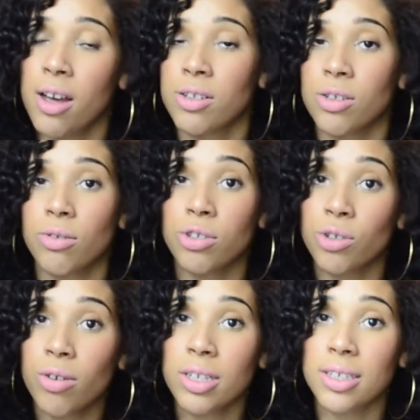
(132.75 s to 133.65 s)
So
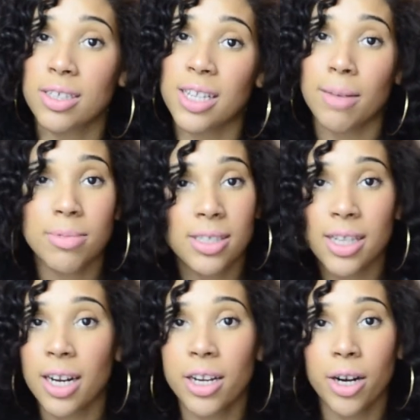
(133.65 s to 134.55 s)
shorty, stop
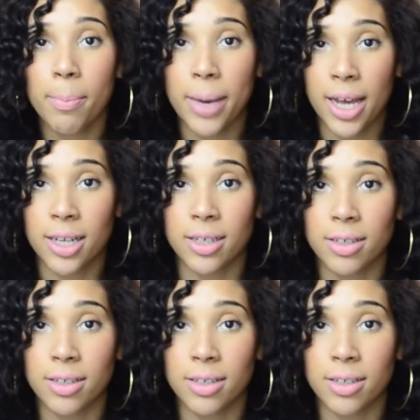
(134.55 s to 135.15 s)
stealing our men.